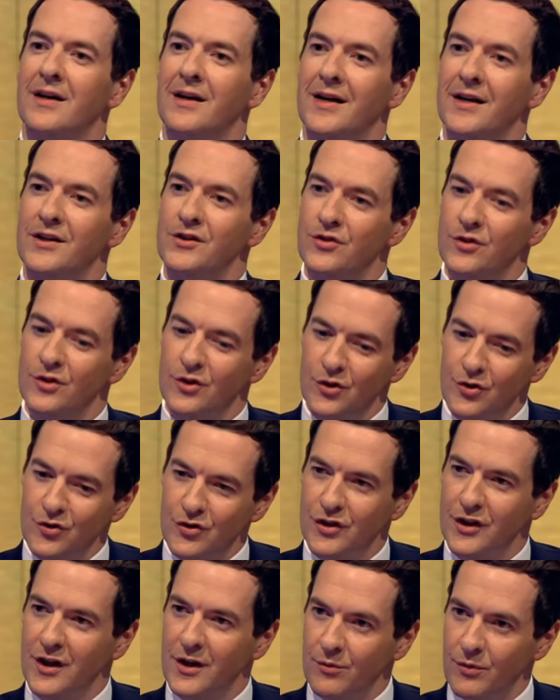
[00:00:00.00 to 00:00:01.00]
Andrew, you
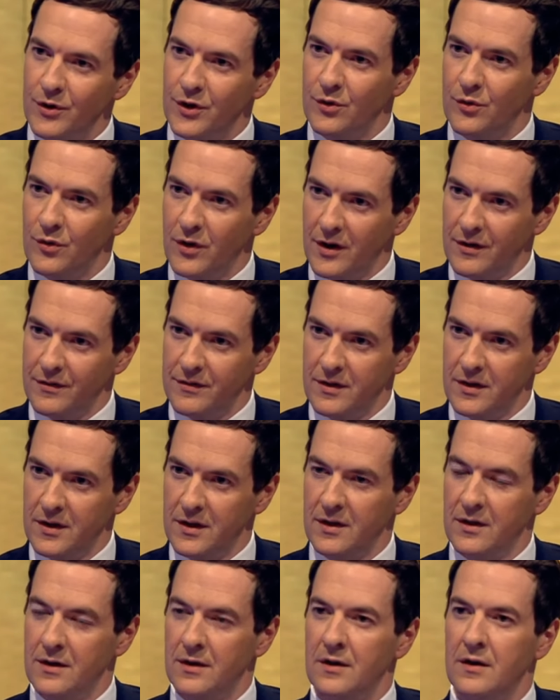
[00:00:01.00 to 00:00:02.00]
used to get it. You, you said you
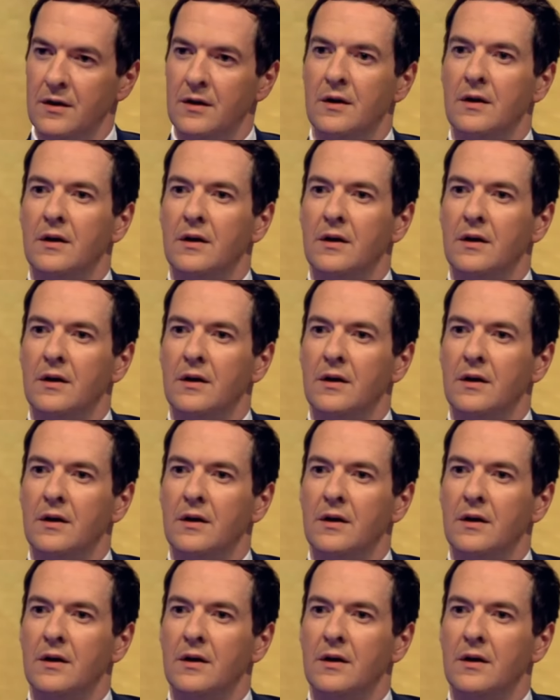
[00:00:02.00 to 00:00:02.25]
don't get